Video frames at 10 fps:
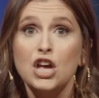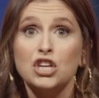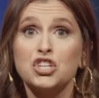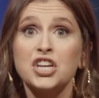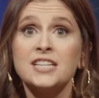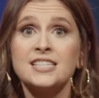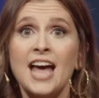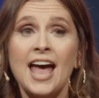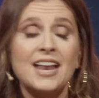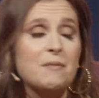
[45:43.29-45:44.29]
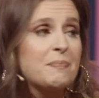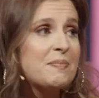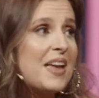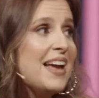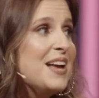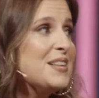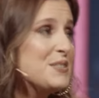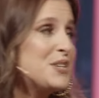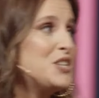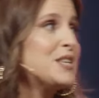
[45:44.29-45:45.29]
She said, this is
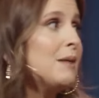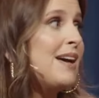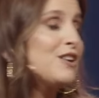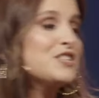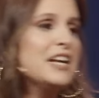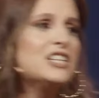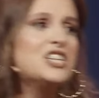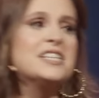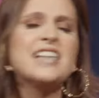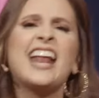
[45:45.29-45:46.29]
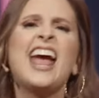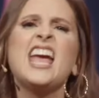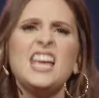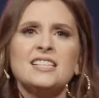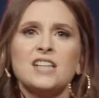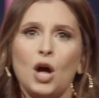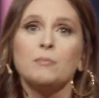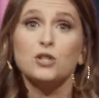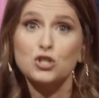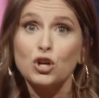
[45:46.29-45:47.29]
what she said about her son. She said, he's
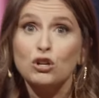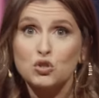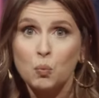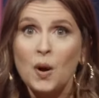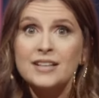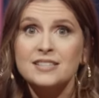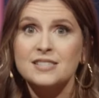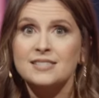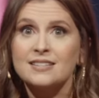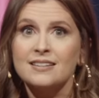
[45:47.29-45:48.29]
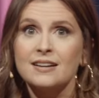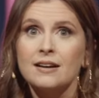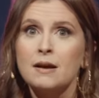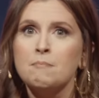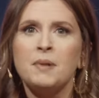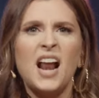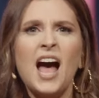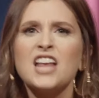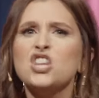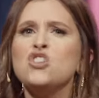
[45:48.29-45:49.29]
come to church once, but
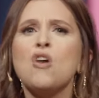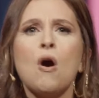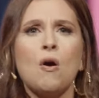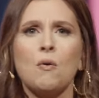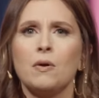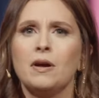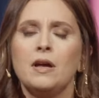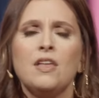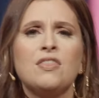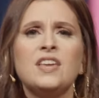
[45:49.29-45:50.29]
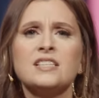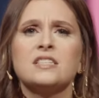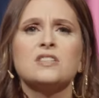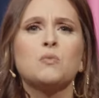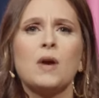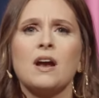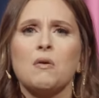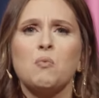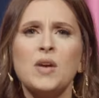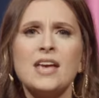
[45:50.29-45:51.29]
I know this is where
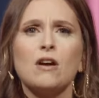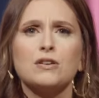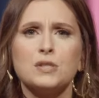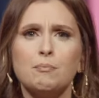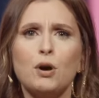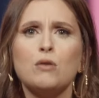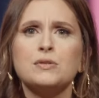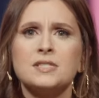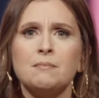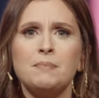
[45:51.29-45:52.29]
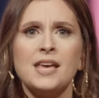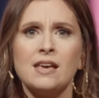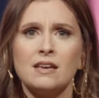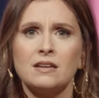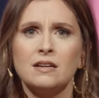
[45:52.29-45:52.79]
we are supposed to be.